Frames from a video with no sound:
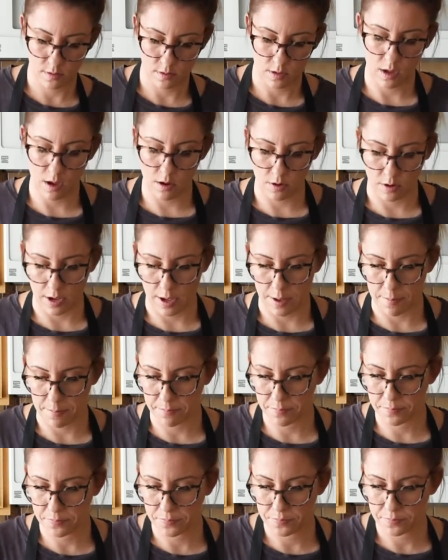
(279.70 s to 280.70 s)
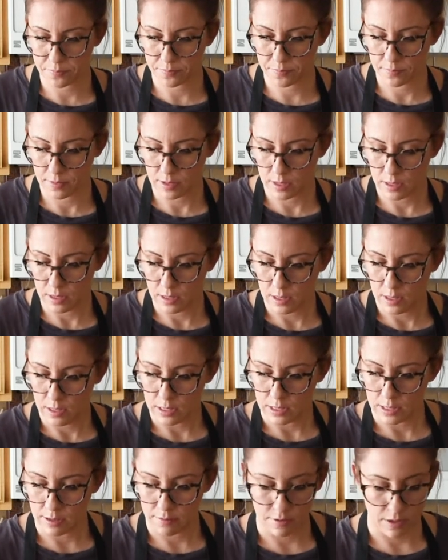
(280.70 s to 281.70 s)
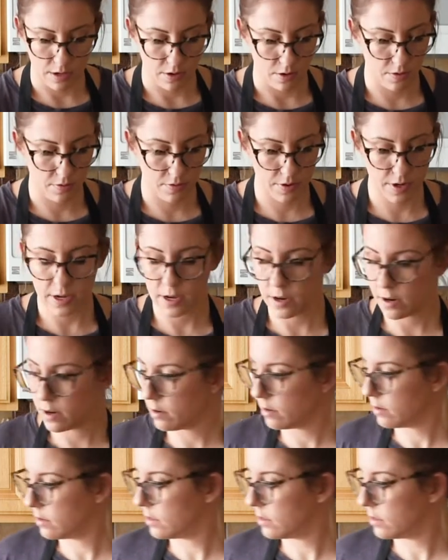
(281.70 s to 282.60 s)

Okay, leave that over here.